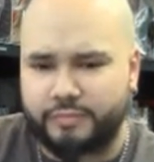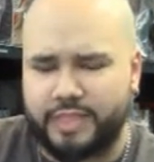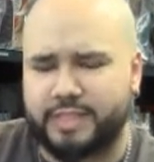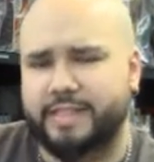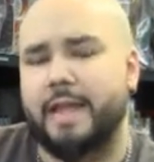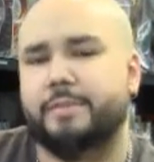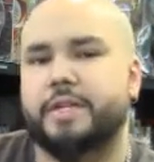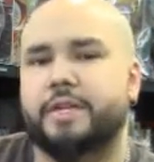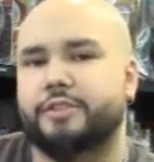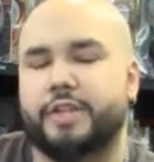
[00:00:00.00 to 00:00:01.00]
Sam
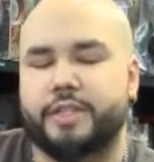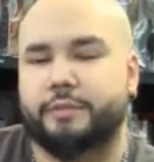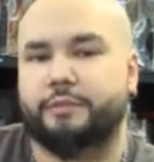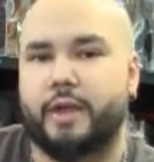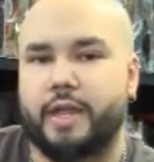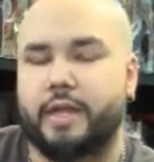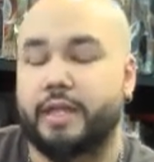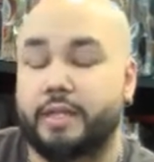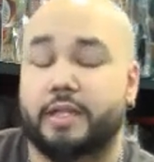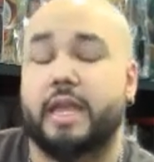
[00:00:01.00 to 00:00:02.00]
tells her he's a fan,
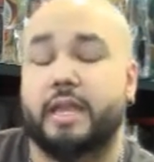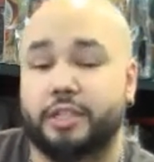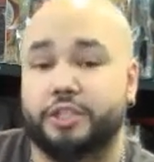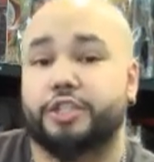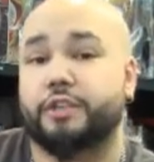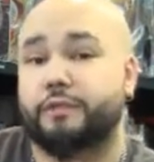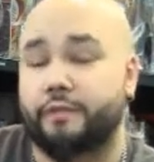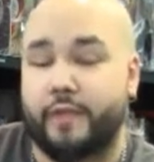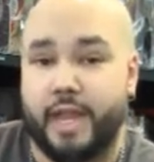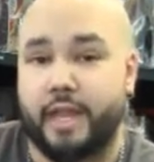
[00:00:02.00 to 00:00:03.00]
he's a legit
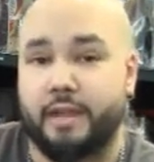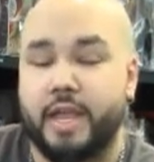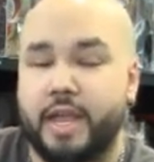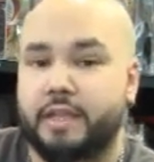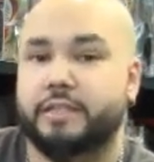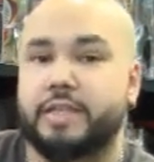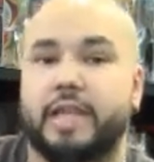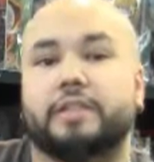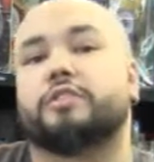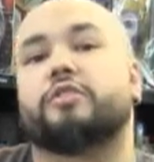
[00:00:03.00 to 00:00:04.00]
fan. He's
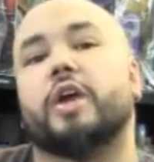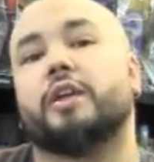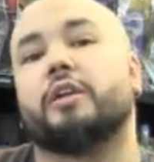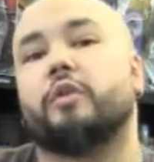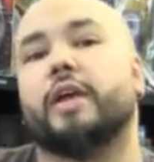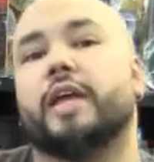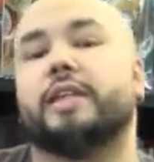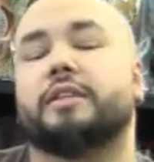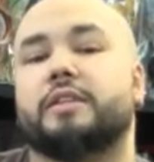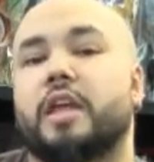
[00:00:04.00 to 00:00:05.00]
not just trying to go ahead
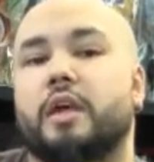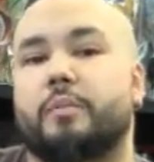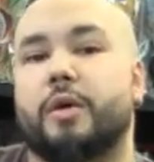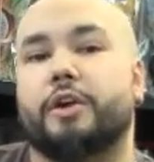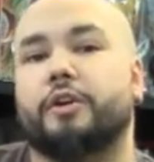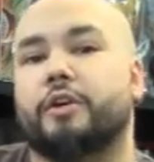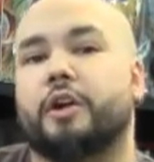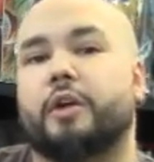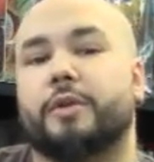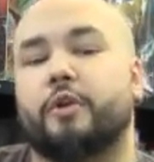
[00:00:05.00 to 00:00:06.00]
and butter her
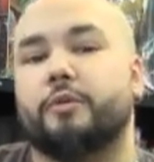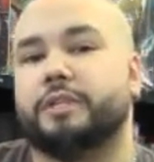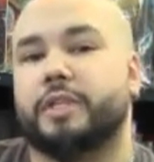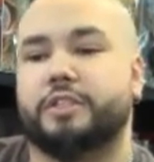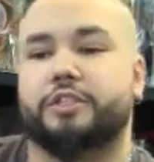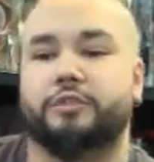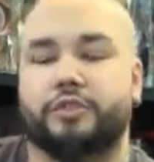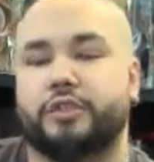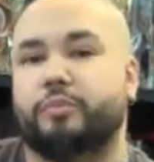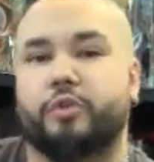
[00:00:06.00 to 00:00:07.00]
up in hopes that she'll
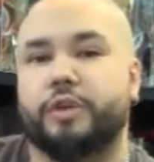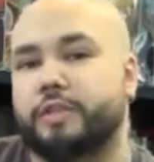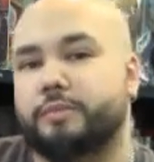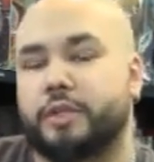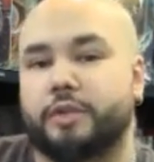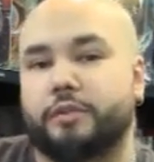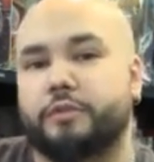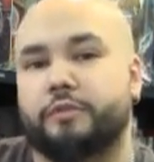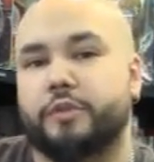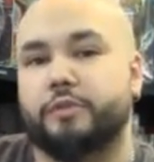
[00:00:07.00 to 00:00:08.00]
support his
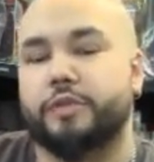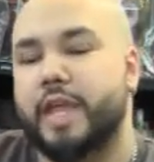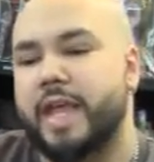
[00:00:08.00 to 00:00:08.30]
political views.